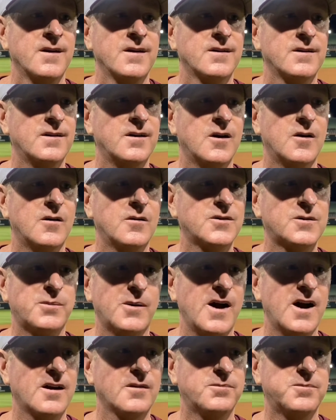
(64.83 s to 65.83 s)
you know, I was
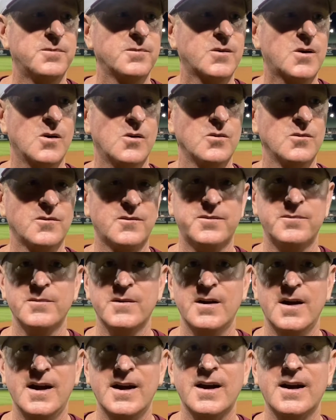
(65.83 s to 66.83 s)
proud of Colton
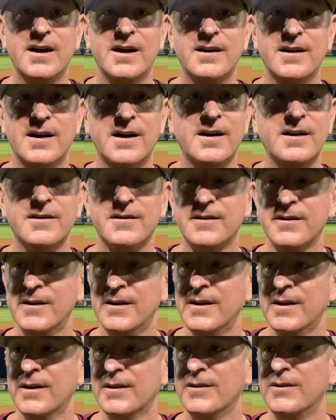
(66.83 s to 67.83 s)
hanging in there and
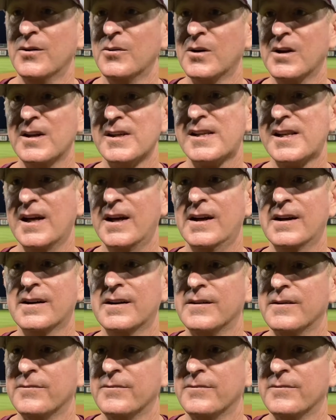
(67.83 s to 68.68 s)
doing his thing.